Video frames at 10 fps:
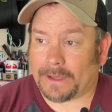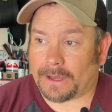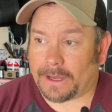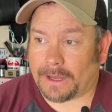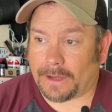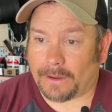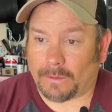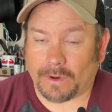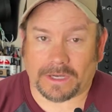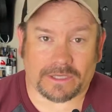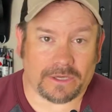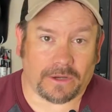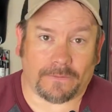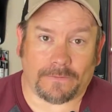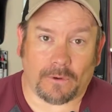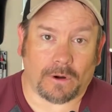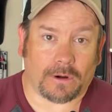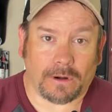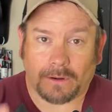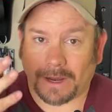what it's good
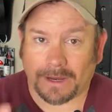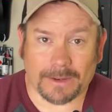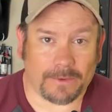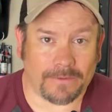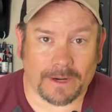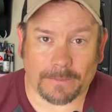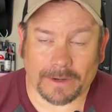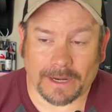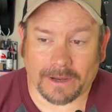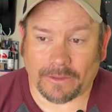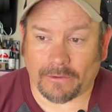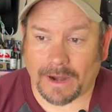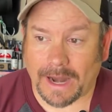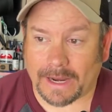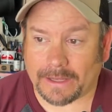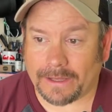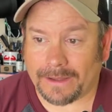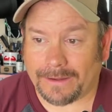for, how you move it up and down the rack,